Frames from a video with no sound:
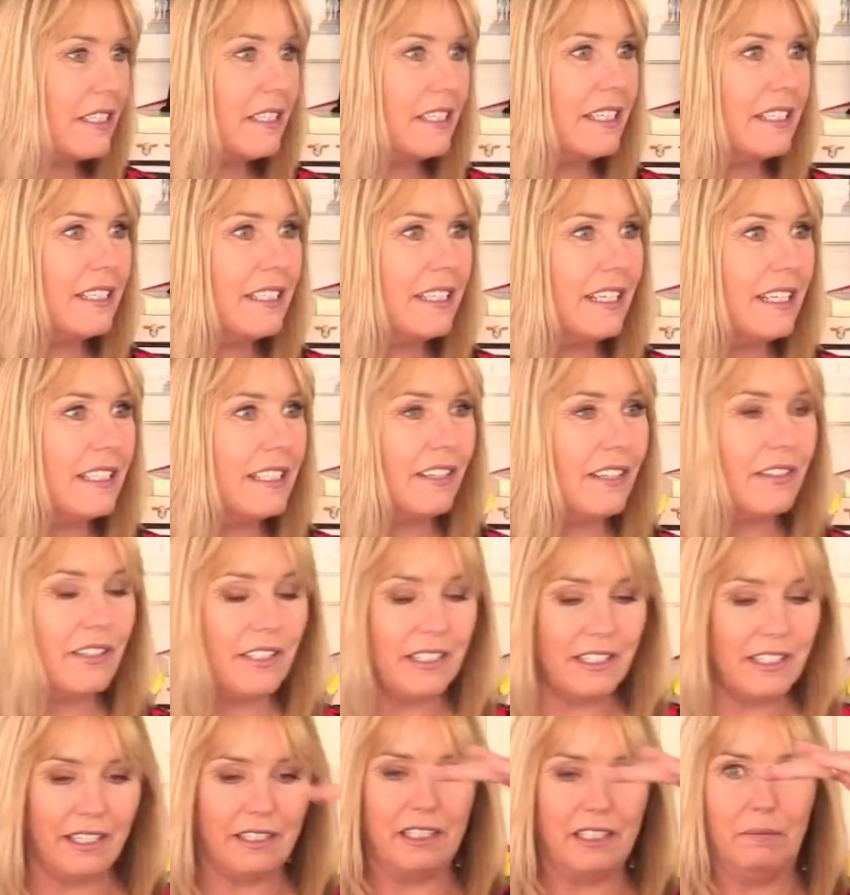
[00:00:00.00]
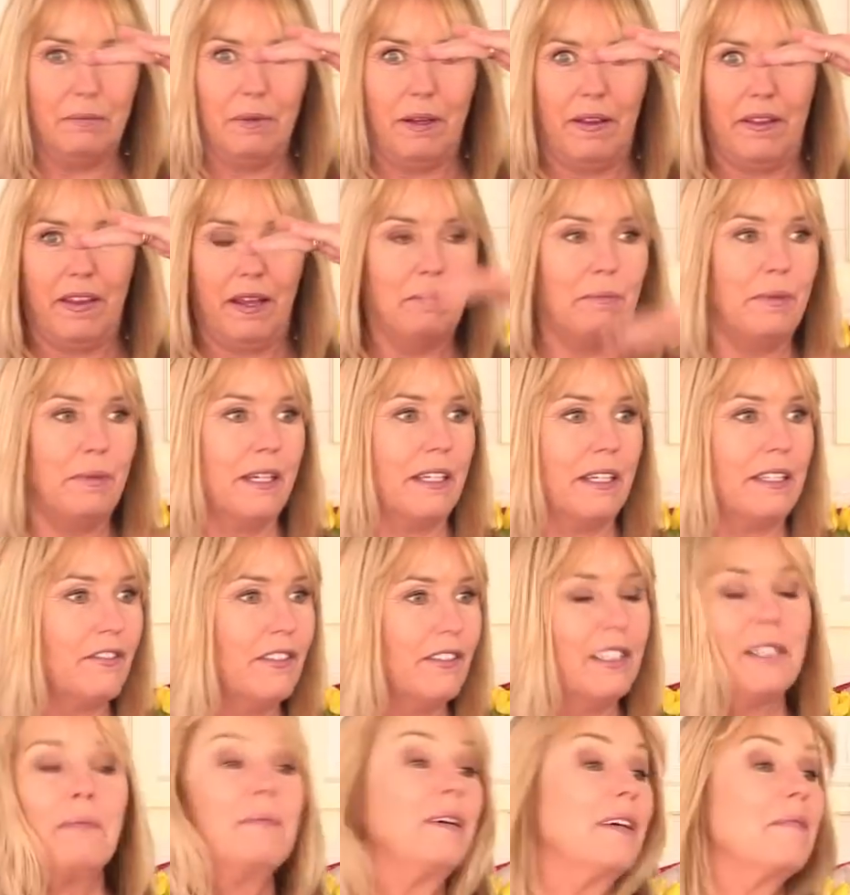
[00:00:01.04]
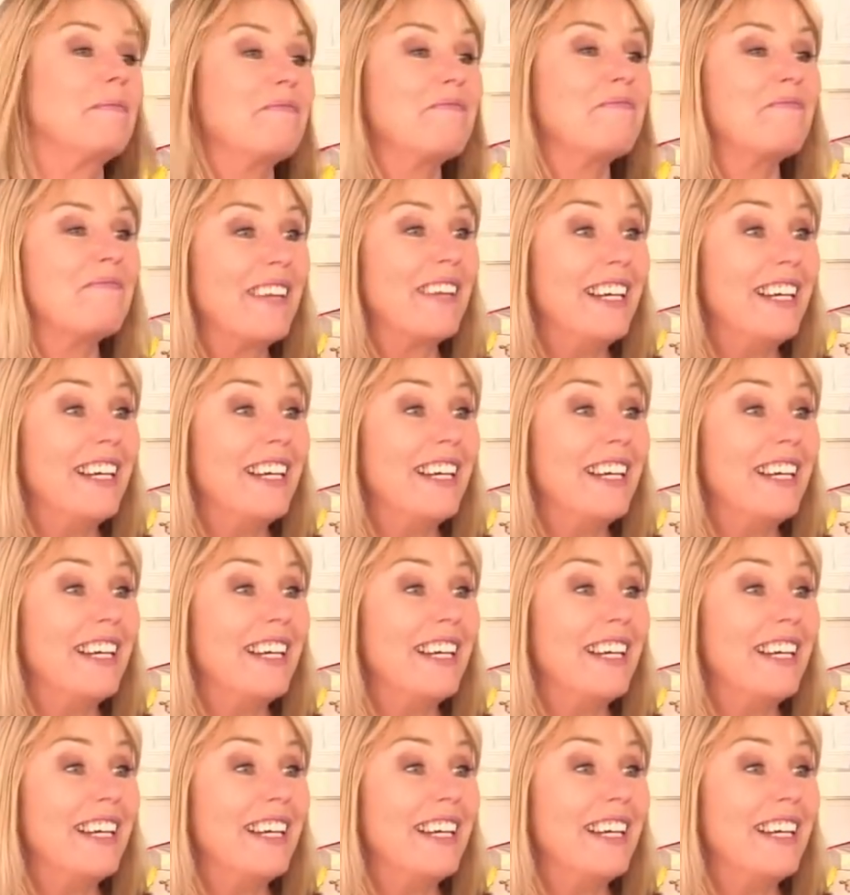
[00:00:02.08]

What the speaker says: It actually stands about that big. It's really big.